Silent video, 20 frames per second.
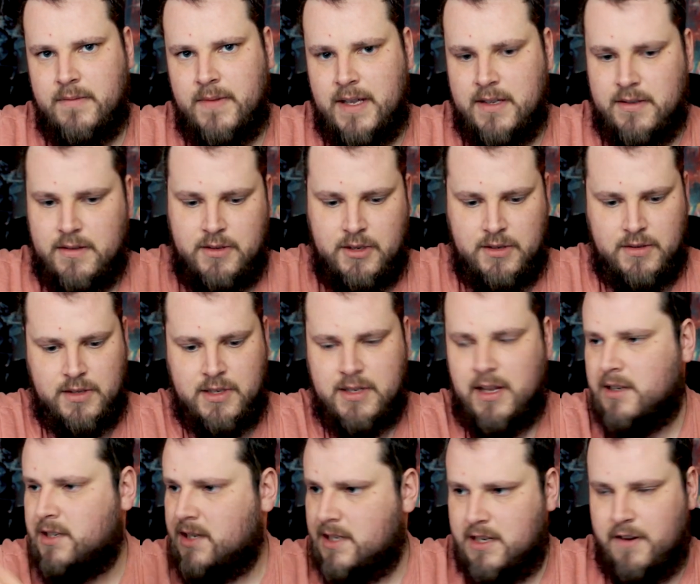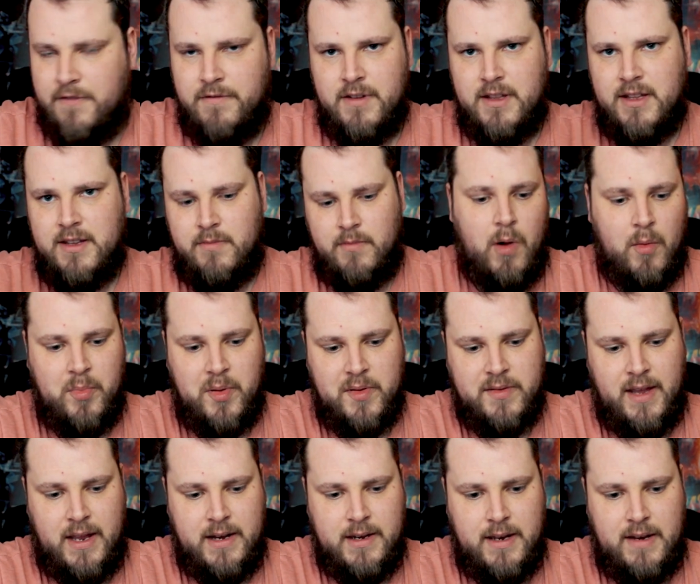It's just such a difference. one
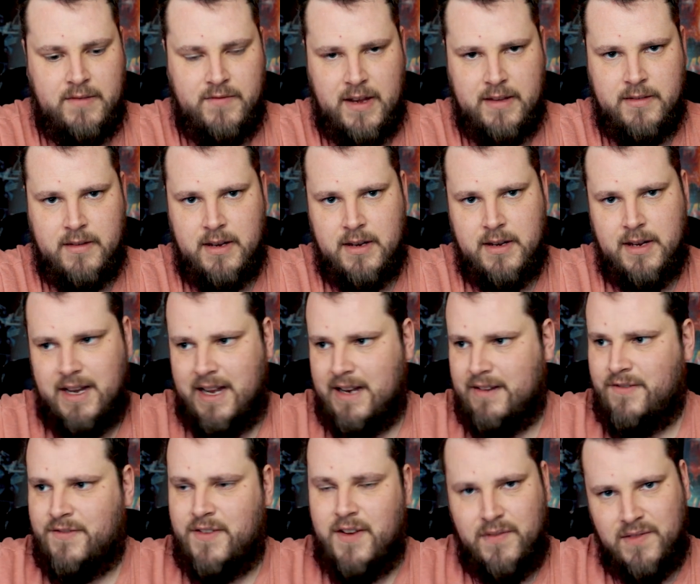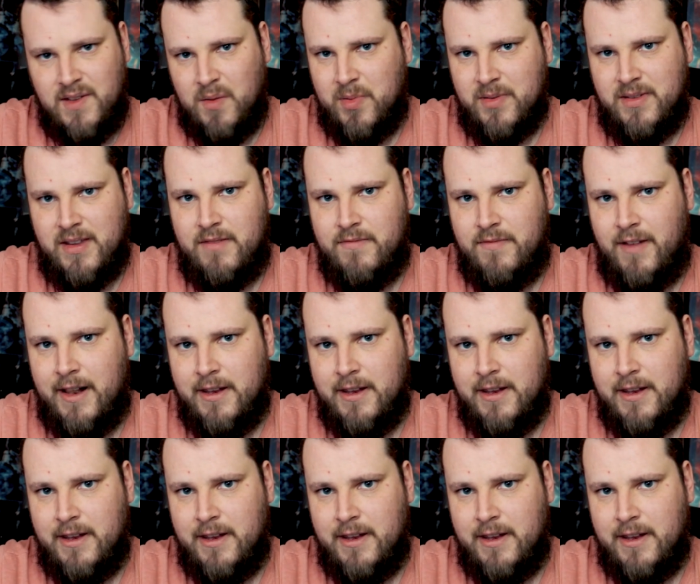percent invested and fifty percent